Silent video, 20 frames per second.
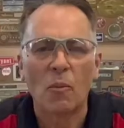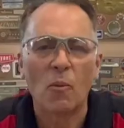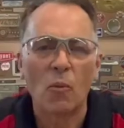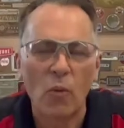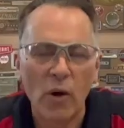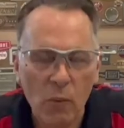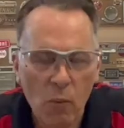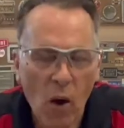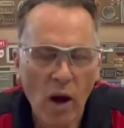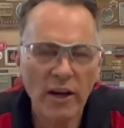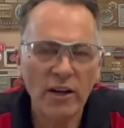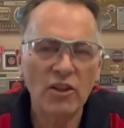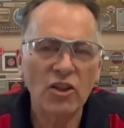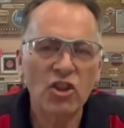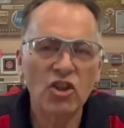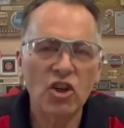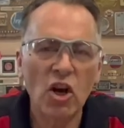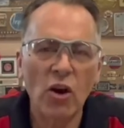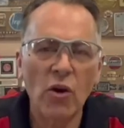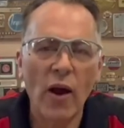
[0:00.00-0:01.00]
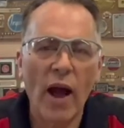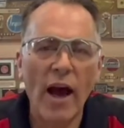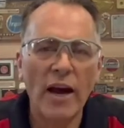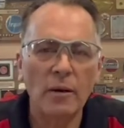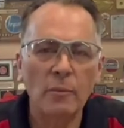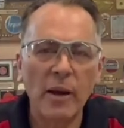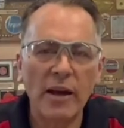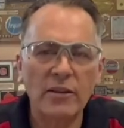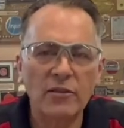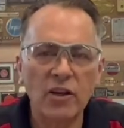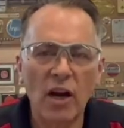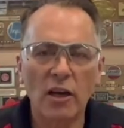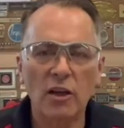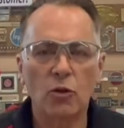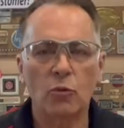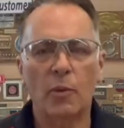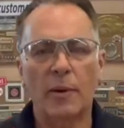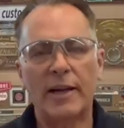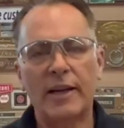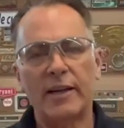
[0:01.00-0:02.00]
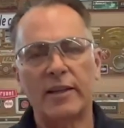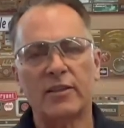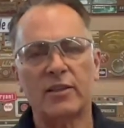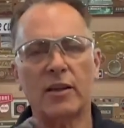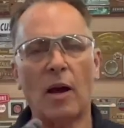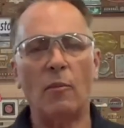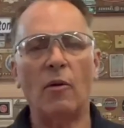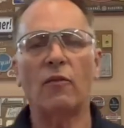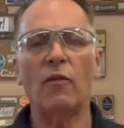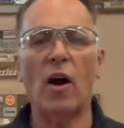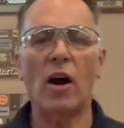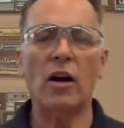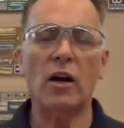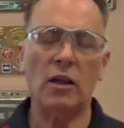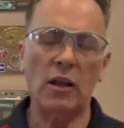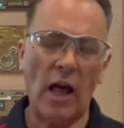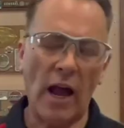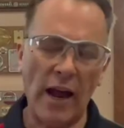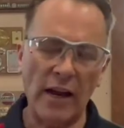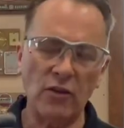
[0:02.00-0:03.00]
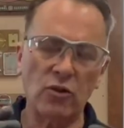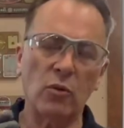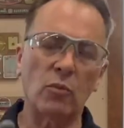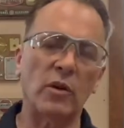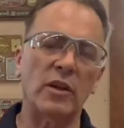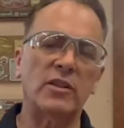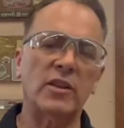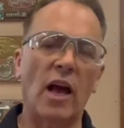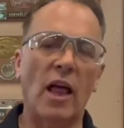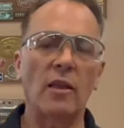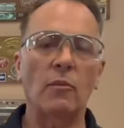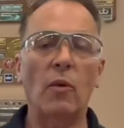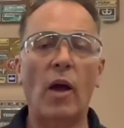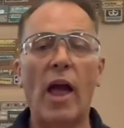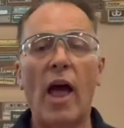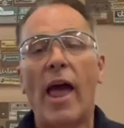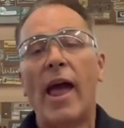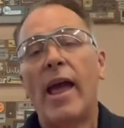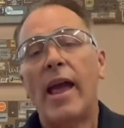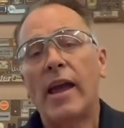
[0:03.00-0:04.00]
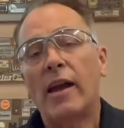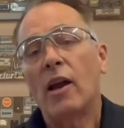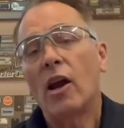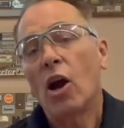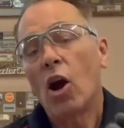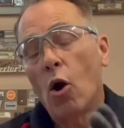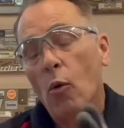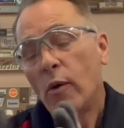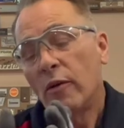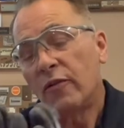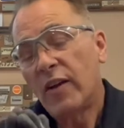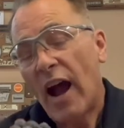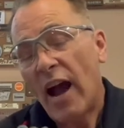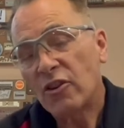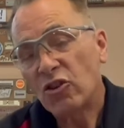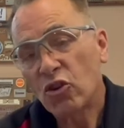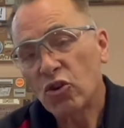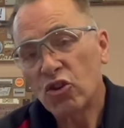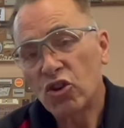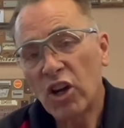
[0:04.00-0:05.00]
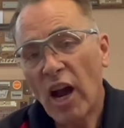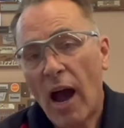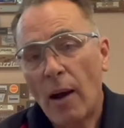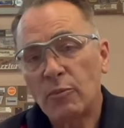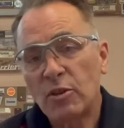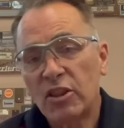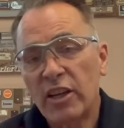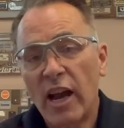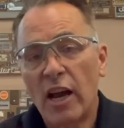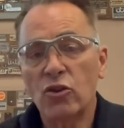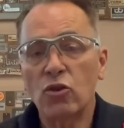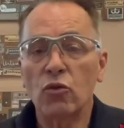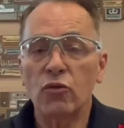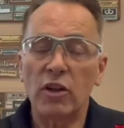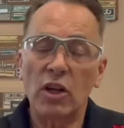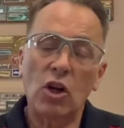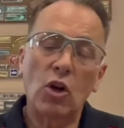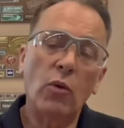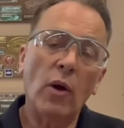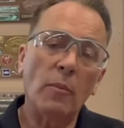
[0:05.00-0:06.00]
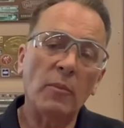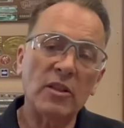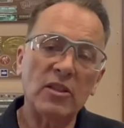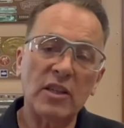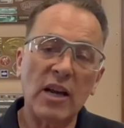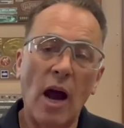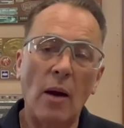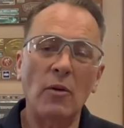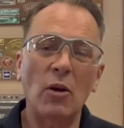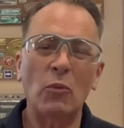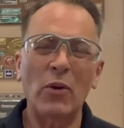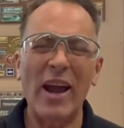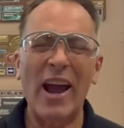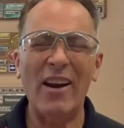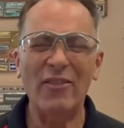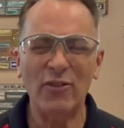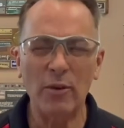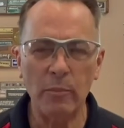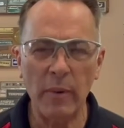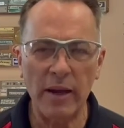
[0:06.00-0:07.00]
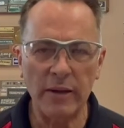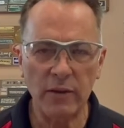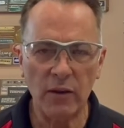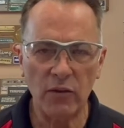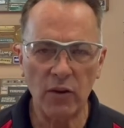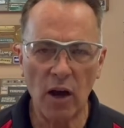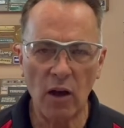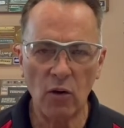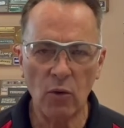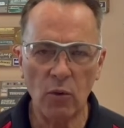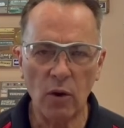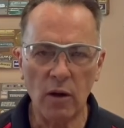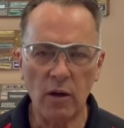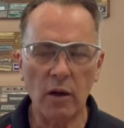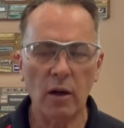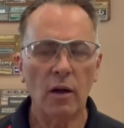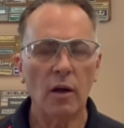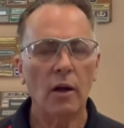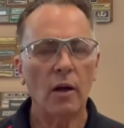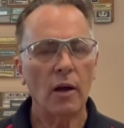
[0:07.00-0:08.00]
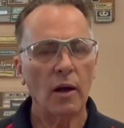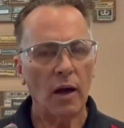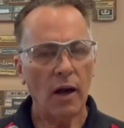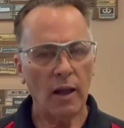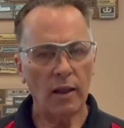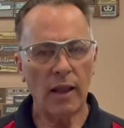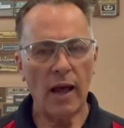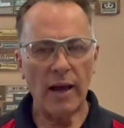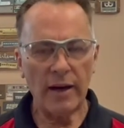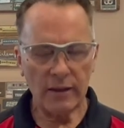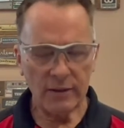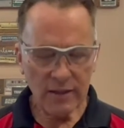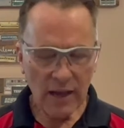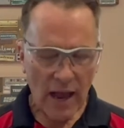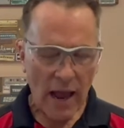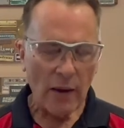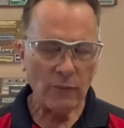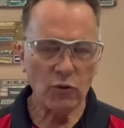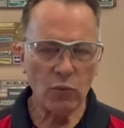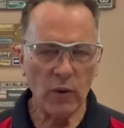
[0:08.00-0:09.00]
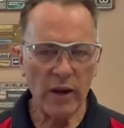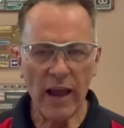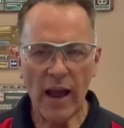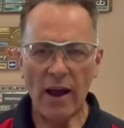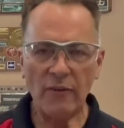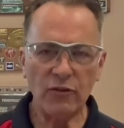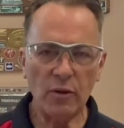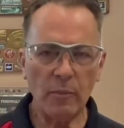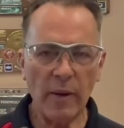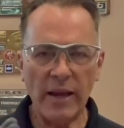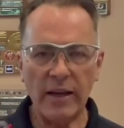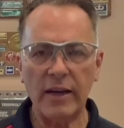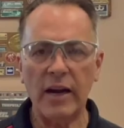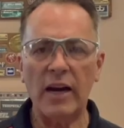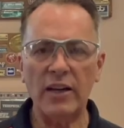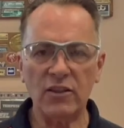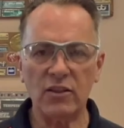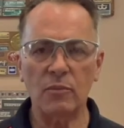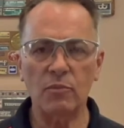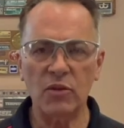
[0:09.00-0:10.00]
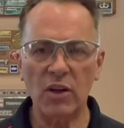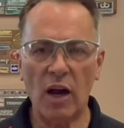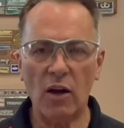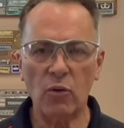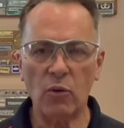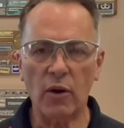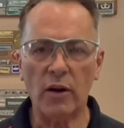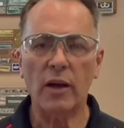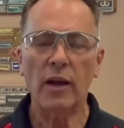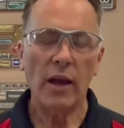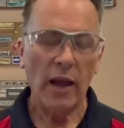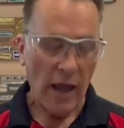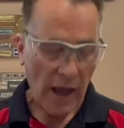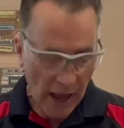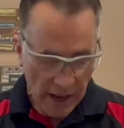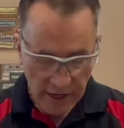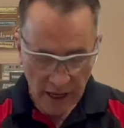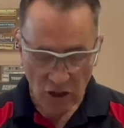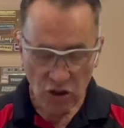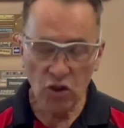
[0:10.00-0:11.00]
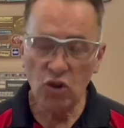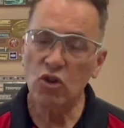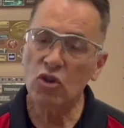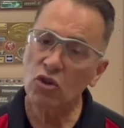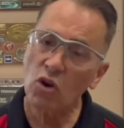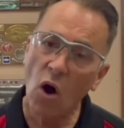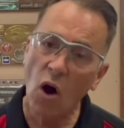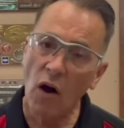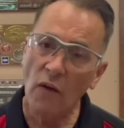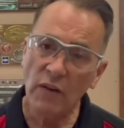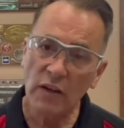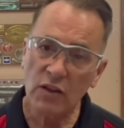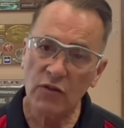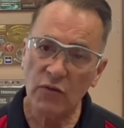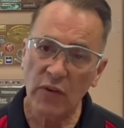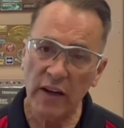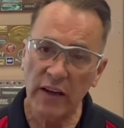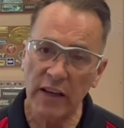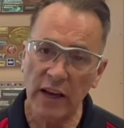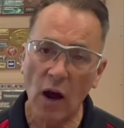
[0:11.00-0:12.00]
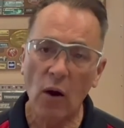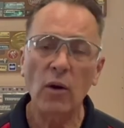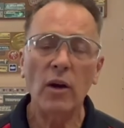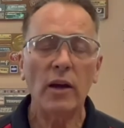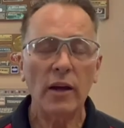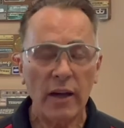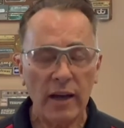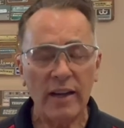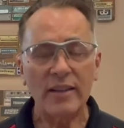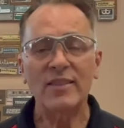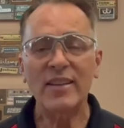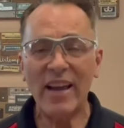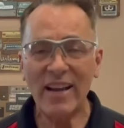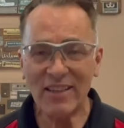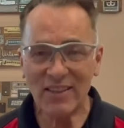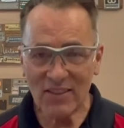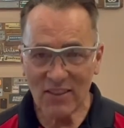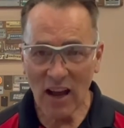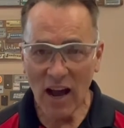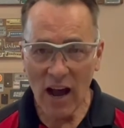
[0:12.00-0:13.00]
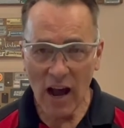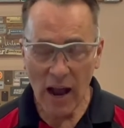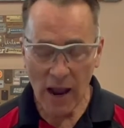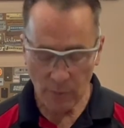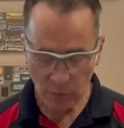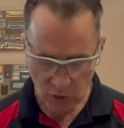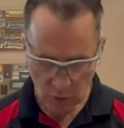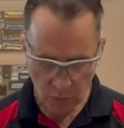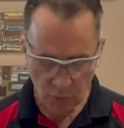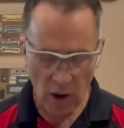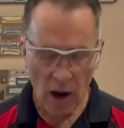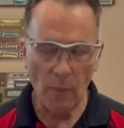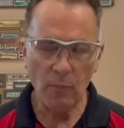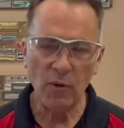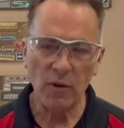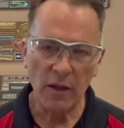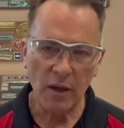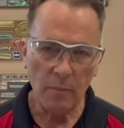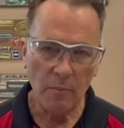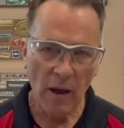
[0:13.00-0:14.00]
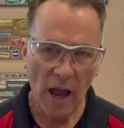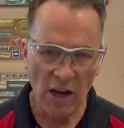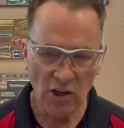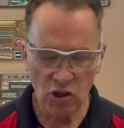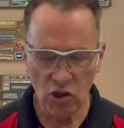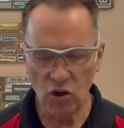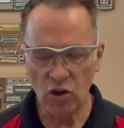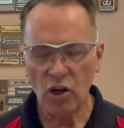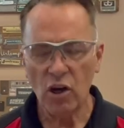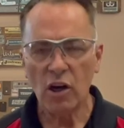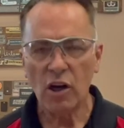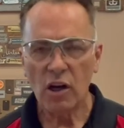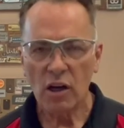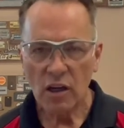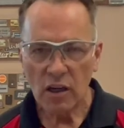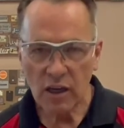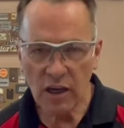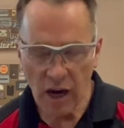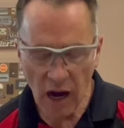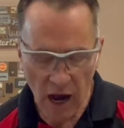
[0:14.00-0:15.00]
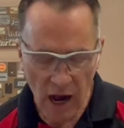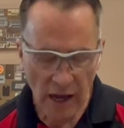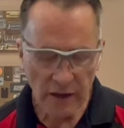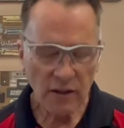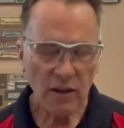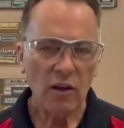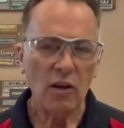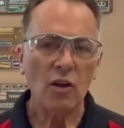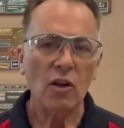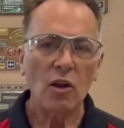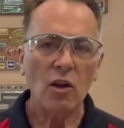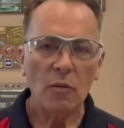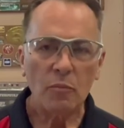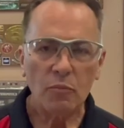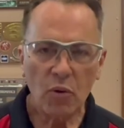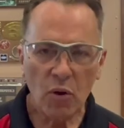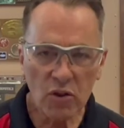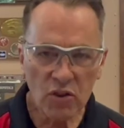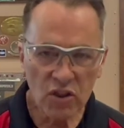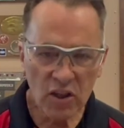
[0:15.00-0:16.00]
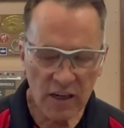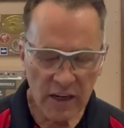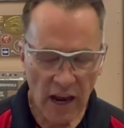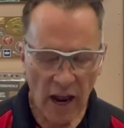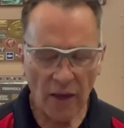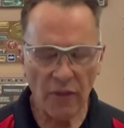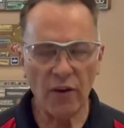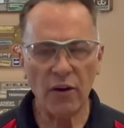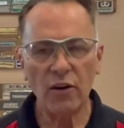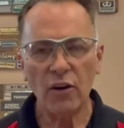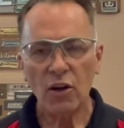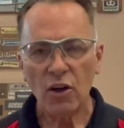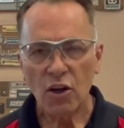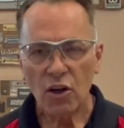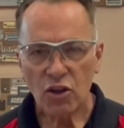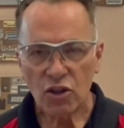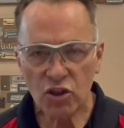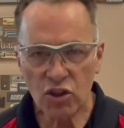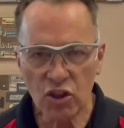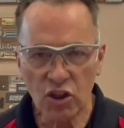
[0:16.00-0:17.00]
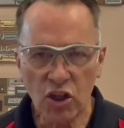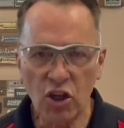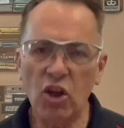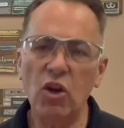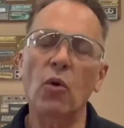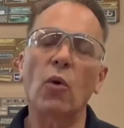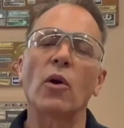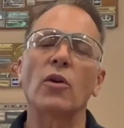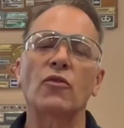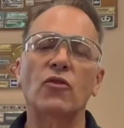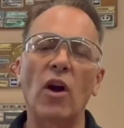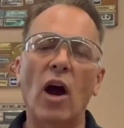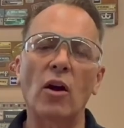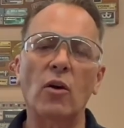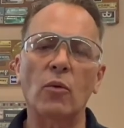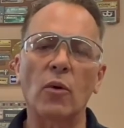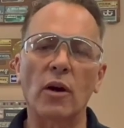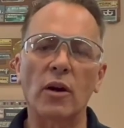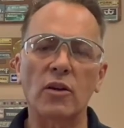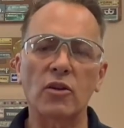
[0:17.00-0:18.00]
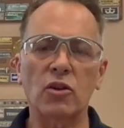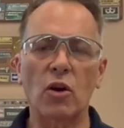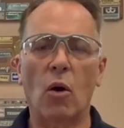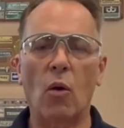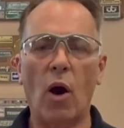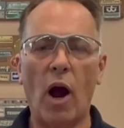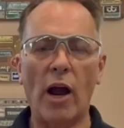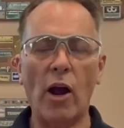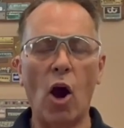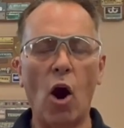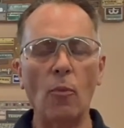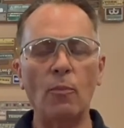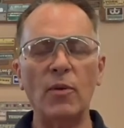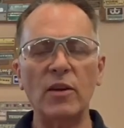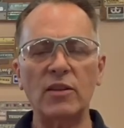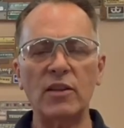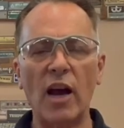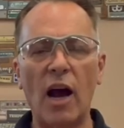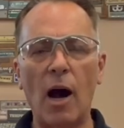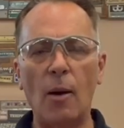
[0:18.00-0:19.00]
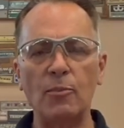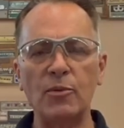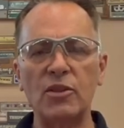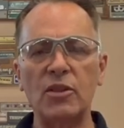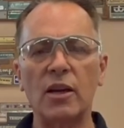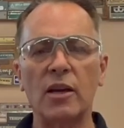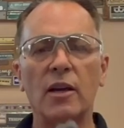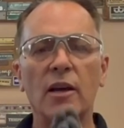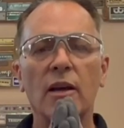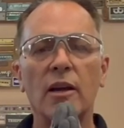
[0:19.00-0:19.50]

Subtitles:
We wanted to show you how to make ductwork because some of our clients, when we tell them, hey, we've got your job scheduled, the equipment's coming, we have to make the ductwork. A lot of times we have to make custom ductwork. And as you saw in this video, it takes time to properly measure, cut, put together, secure ductwork. So I hope this helps.